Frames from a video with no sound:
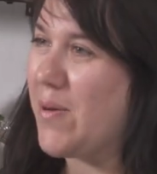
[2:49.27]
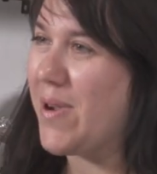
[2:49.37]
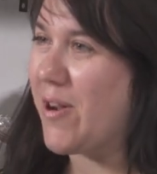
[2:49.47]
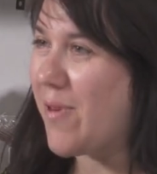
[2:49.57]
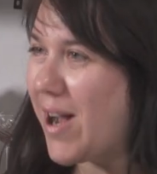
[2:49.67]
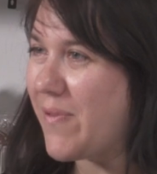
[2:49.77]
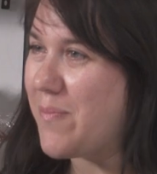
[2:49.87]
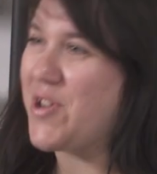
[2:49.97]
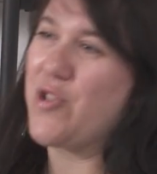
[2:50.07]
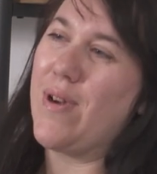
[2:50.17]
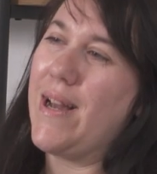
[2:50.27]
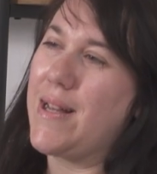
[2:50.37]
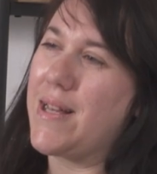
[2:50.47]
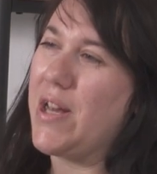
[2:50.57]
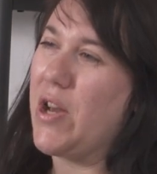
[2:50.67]
We arrive in
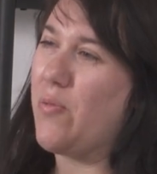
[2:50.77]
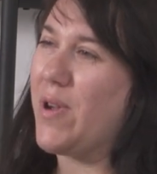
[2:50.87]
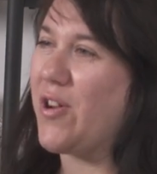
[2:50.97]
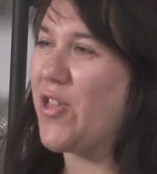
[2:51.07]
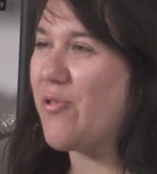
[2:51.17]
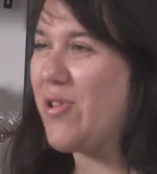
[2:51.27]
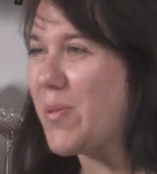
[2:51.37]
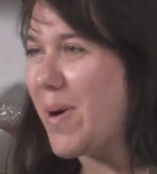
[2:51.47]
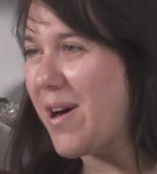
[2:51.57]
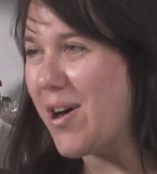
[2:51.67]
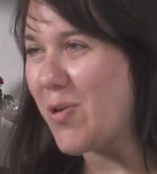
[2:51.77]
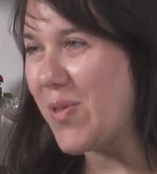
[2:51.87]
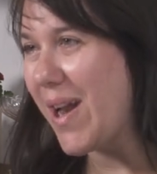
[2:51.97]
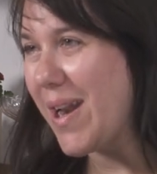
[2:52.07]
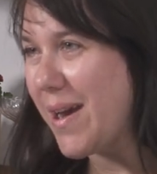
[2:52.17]
Madrid. We go through the park
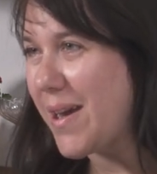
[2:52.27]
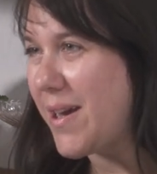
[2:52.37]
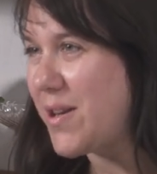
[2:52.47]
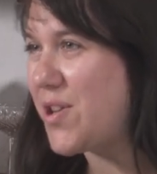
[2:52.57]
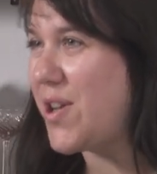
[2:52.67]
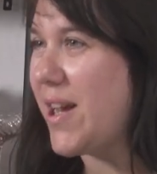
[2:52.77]
with our luggage.